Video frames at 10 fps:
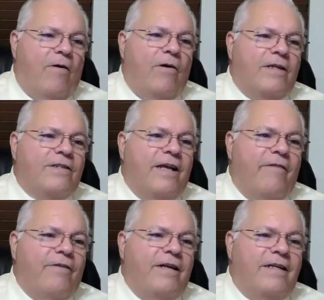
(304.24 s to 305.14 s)
early
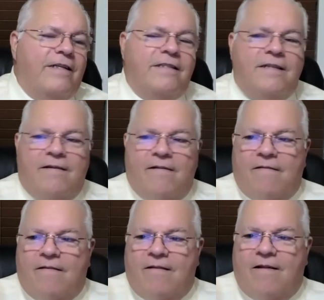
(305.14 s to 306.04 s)
70s.
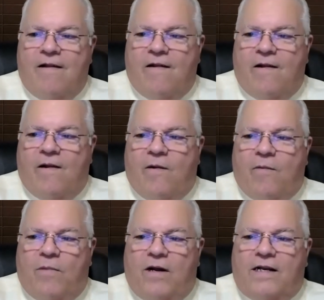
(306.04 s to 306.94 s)

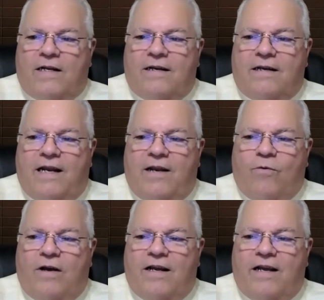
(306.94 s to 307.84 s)
But
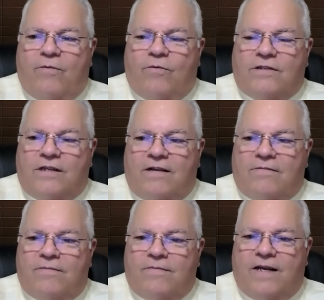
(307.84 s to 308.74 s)
anyway, it was
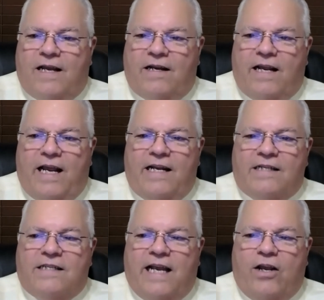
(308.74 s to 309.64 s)
a it, it
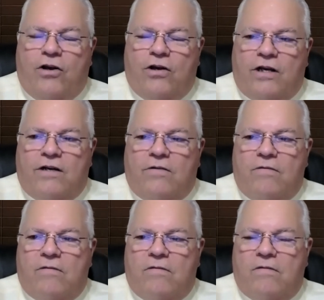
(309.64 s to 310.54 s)
is a
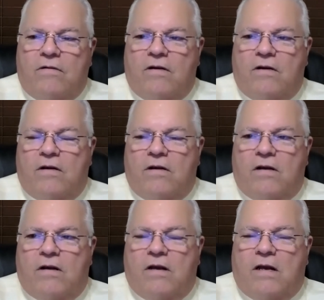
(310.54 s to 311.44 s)
good
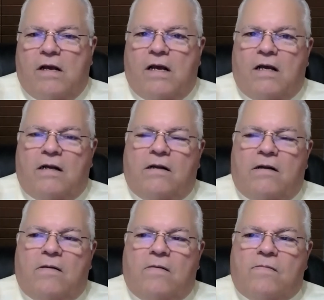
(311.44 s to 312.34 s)

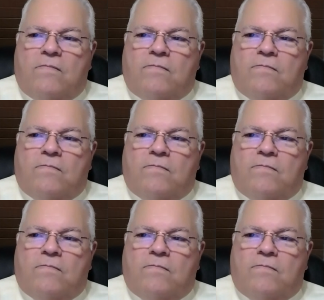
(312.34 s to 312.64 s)
uh,